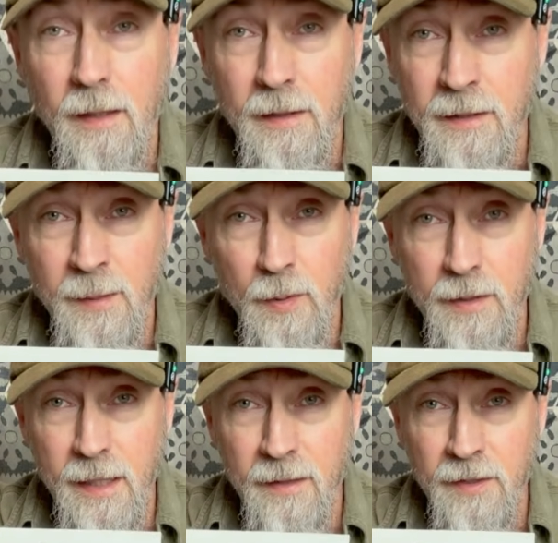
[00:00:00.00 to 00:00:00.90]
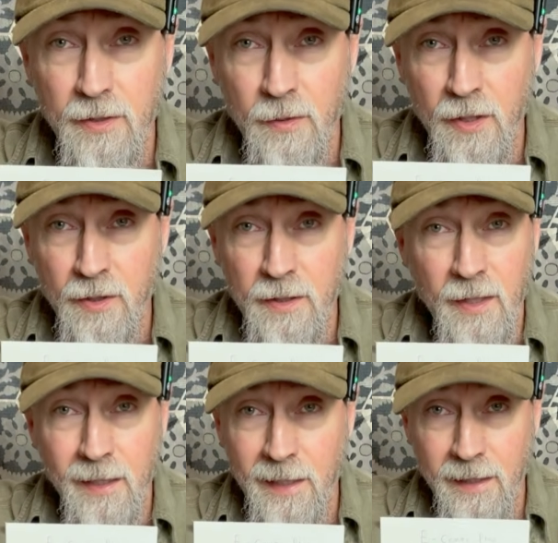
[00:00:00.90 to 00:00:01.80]
A simple set of instructions
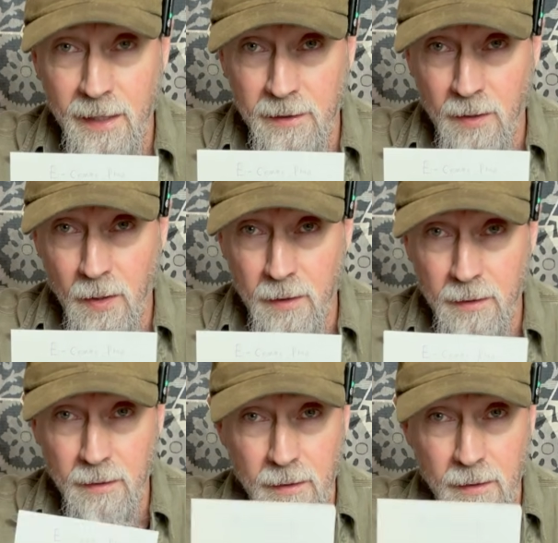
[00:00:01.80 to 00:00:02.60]
on index cards.